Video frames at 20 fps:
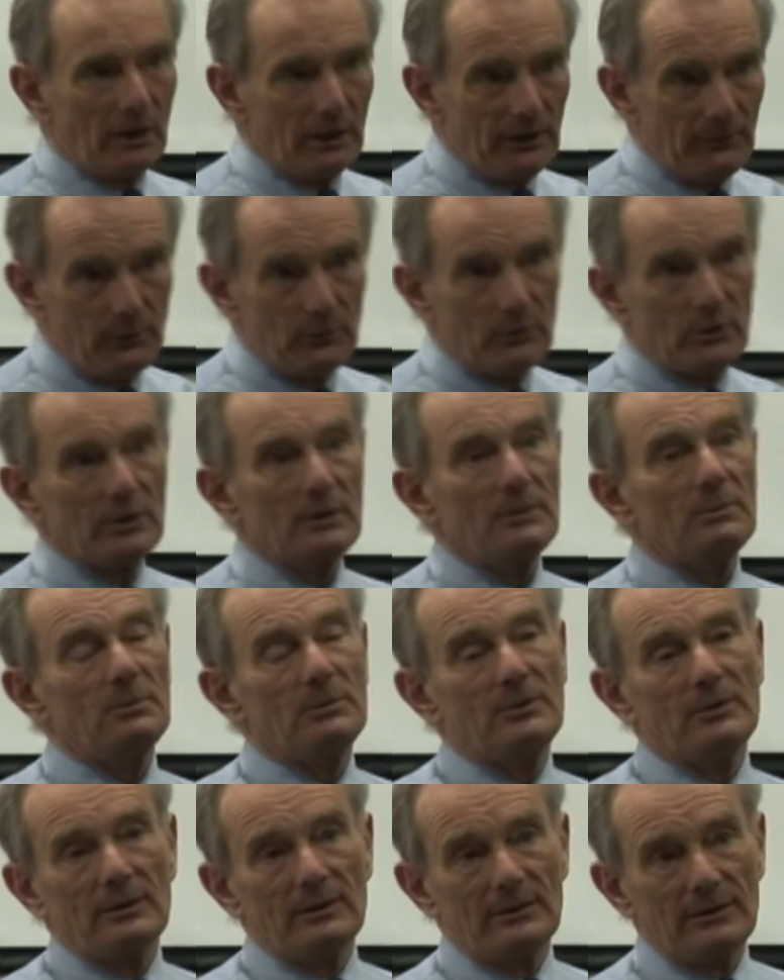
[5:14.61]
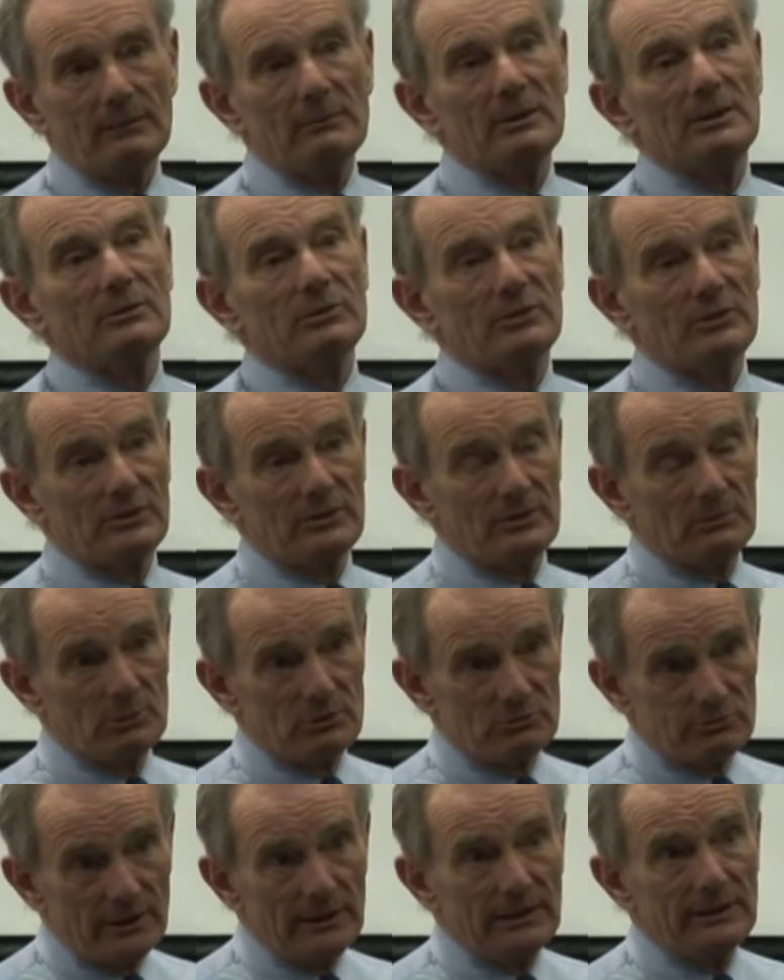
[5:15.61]
if you've got something
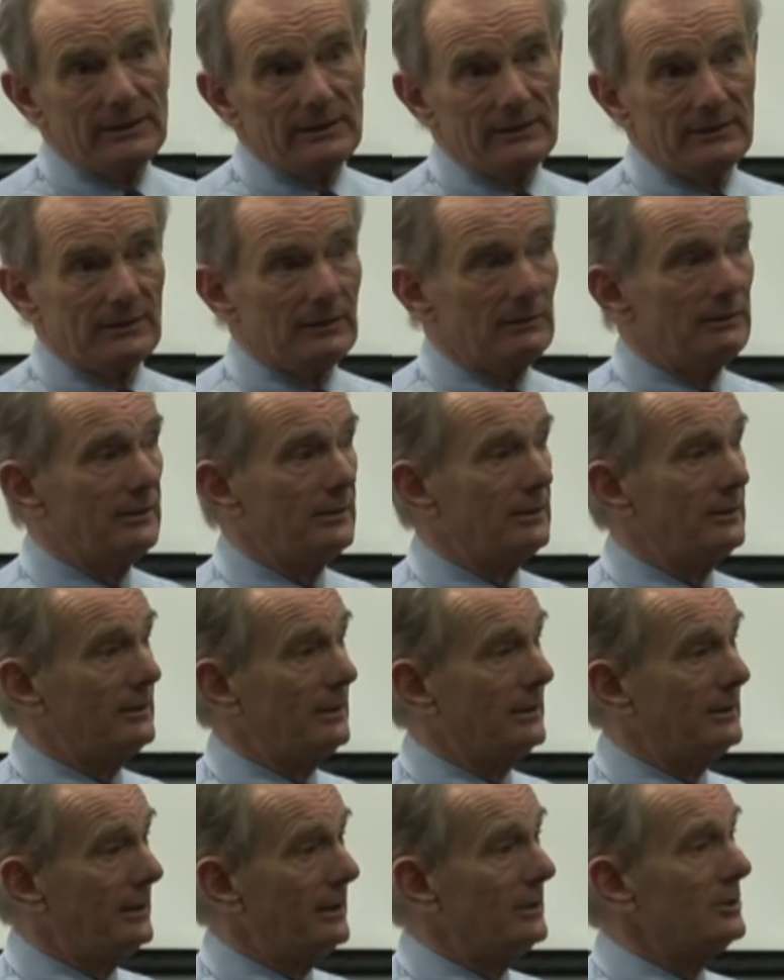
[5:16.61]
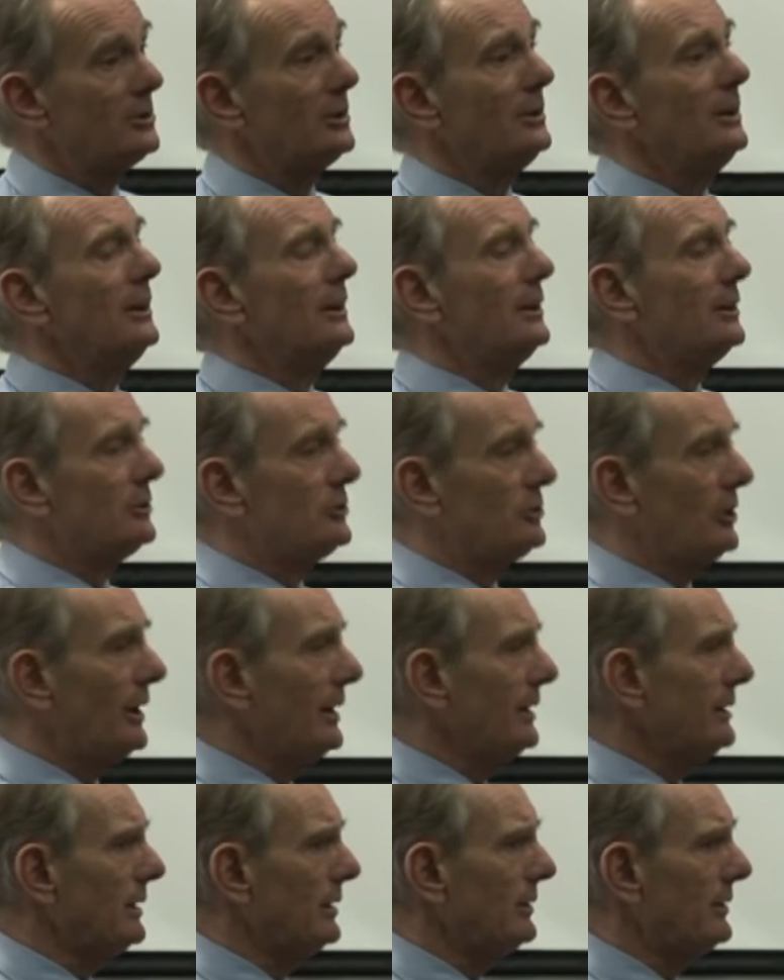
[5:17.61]
which really needs serious attention,
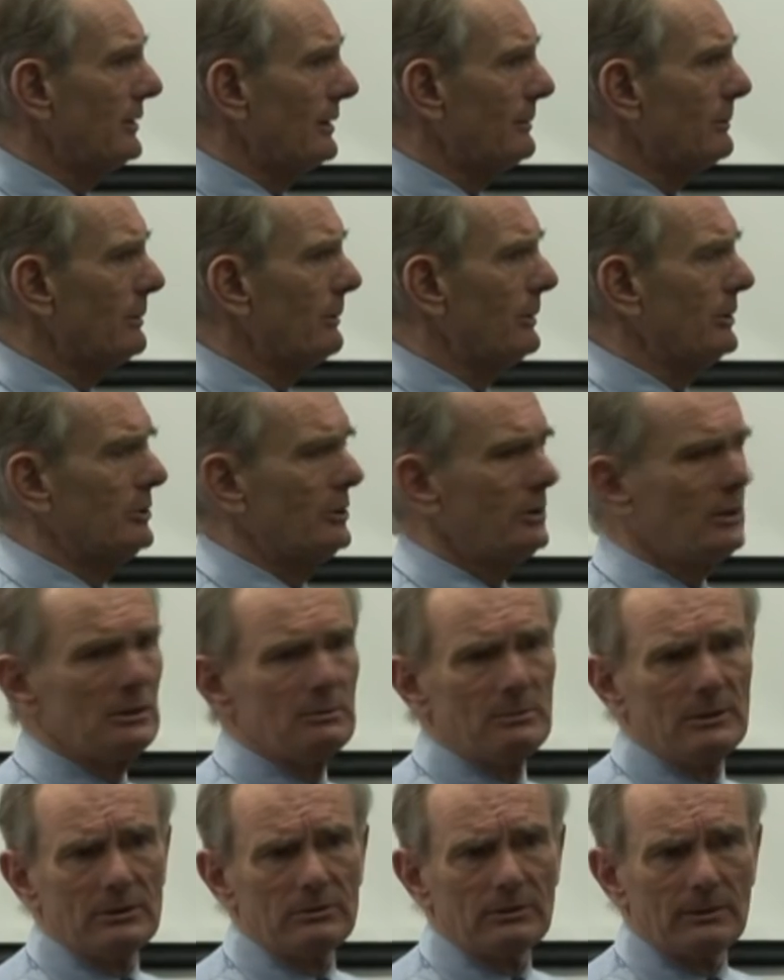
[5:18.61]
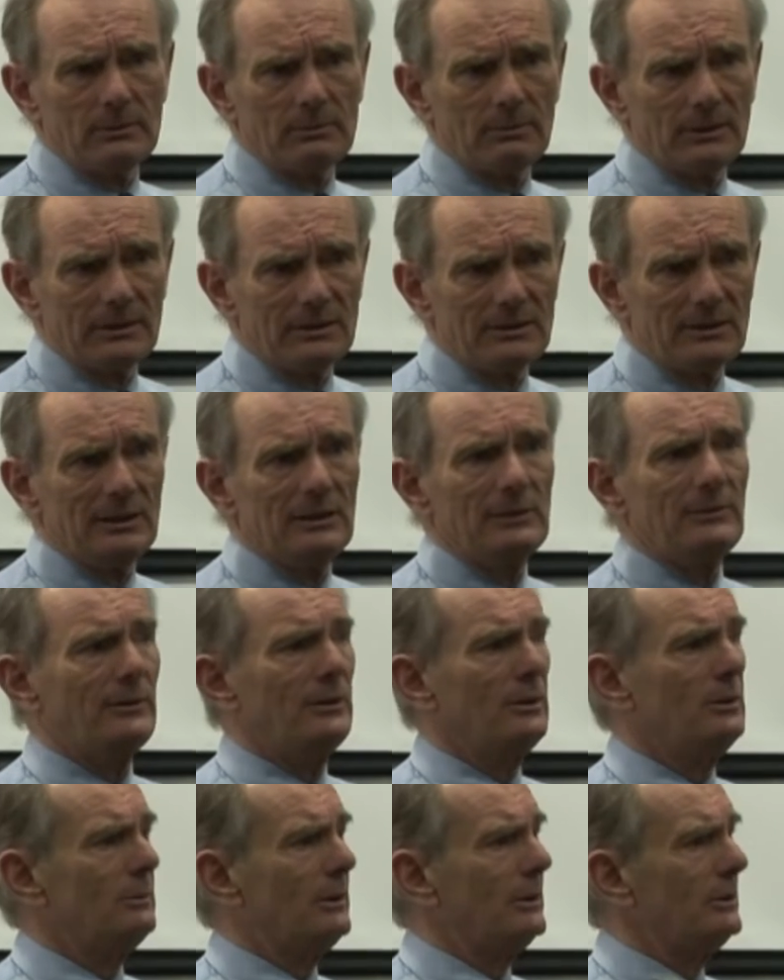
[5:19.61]
try and go somewhere where you're not going to be interrupted by the
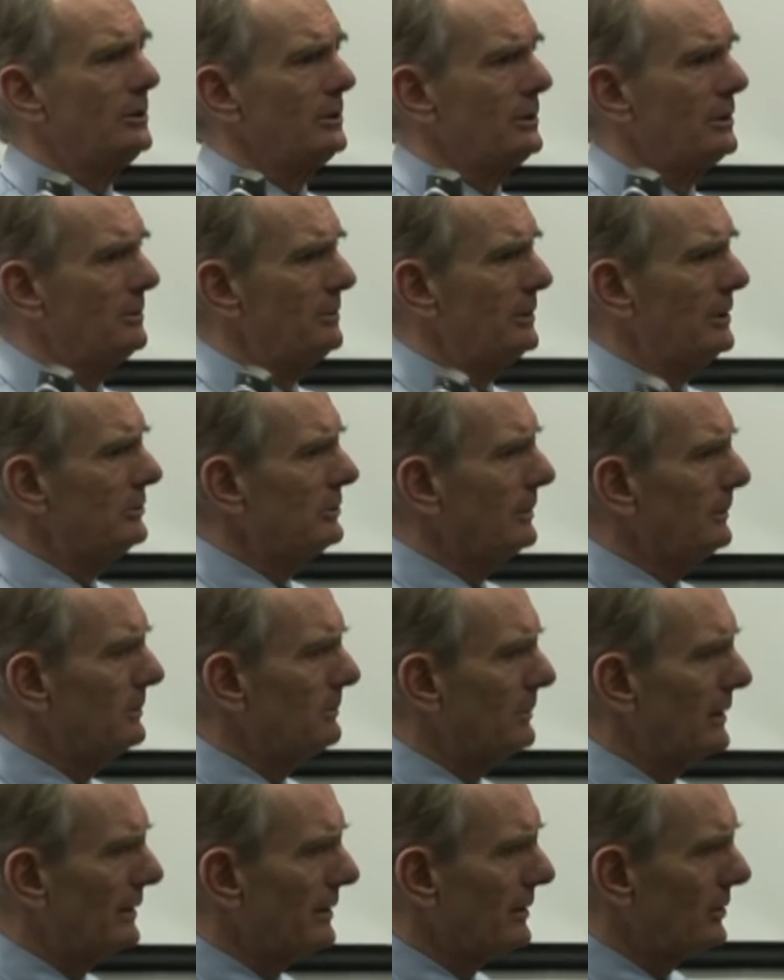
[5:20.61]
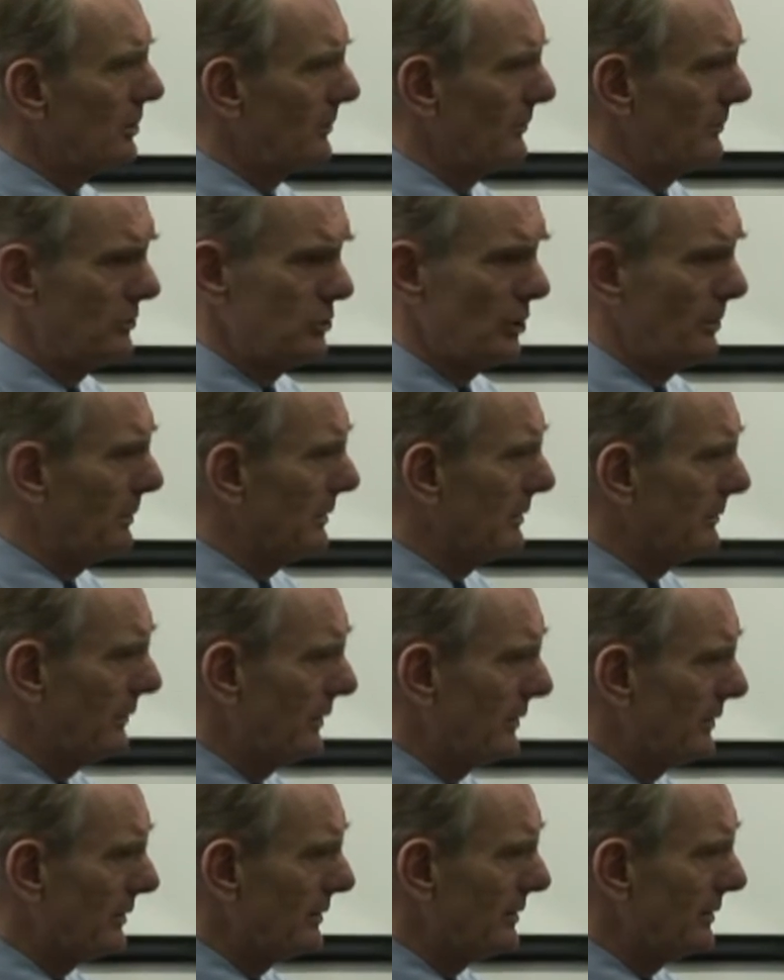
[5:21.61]
telephone, where you're not going to be interrupted by drop-in
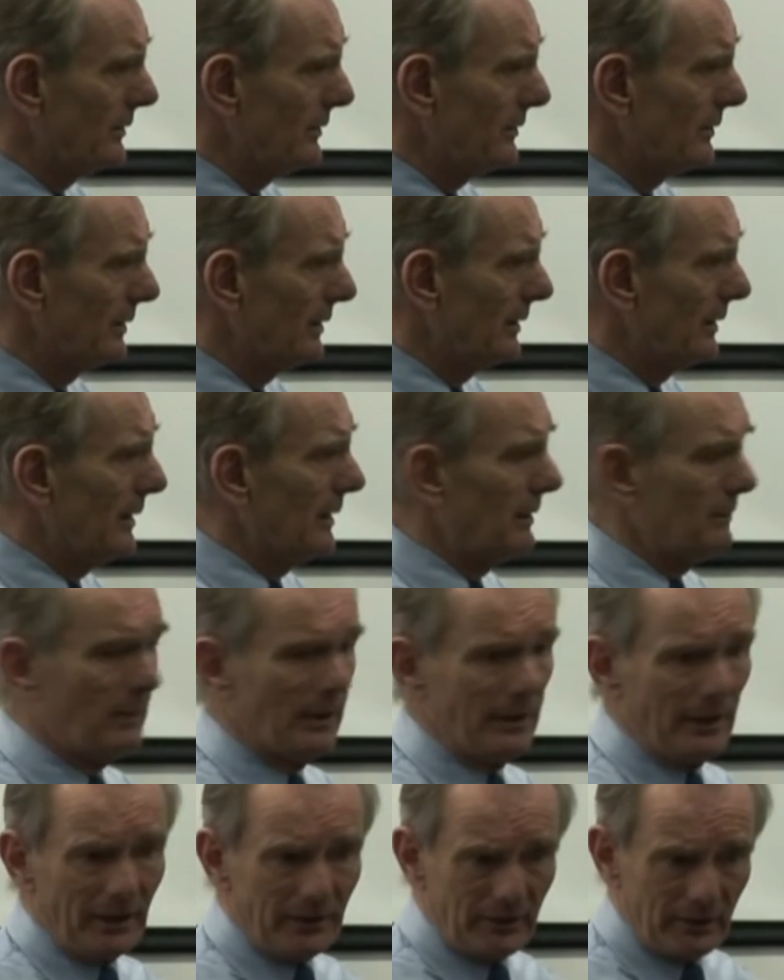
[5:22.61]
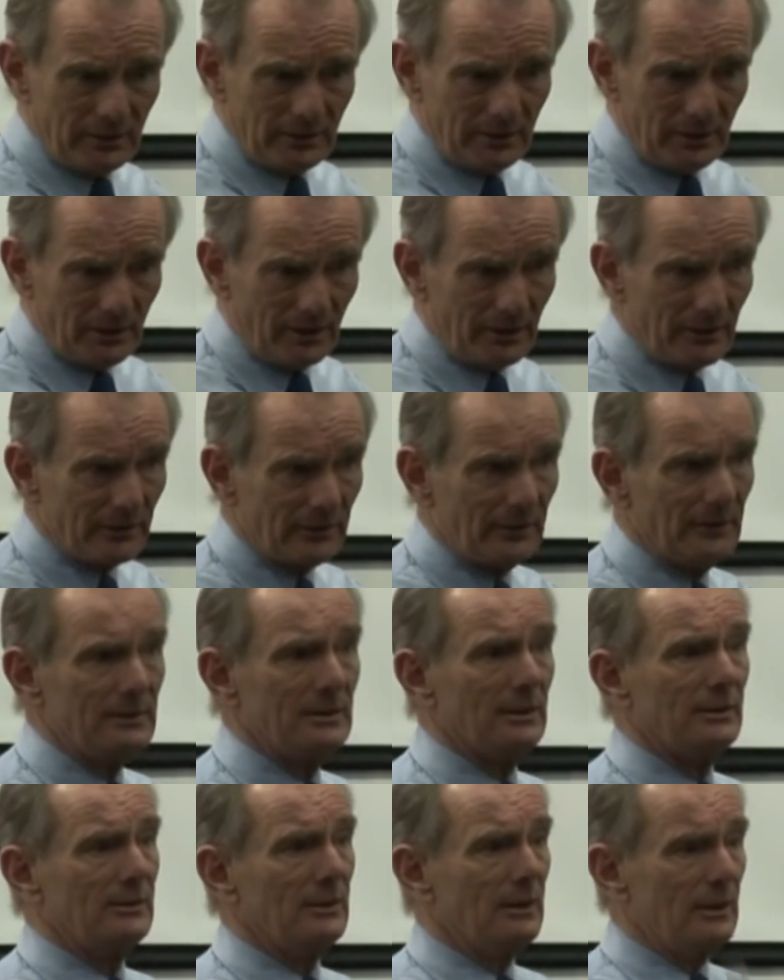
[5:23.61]
visitors, by other tasks, and
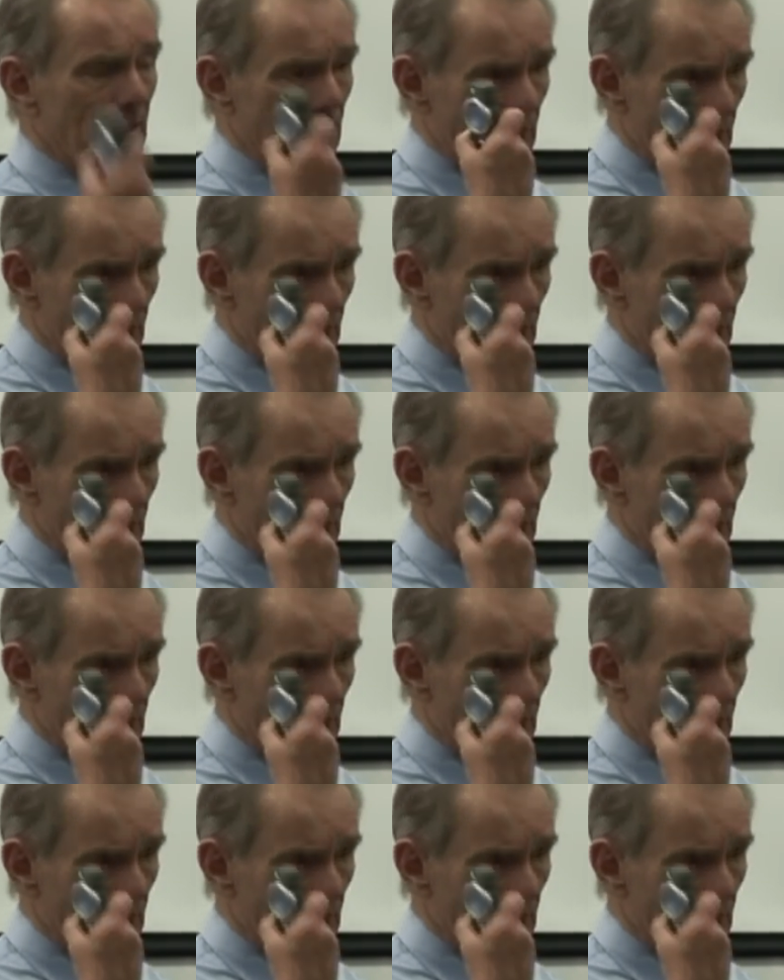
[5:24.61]
just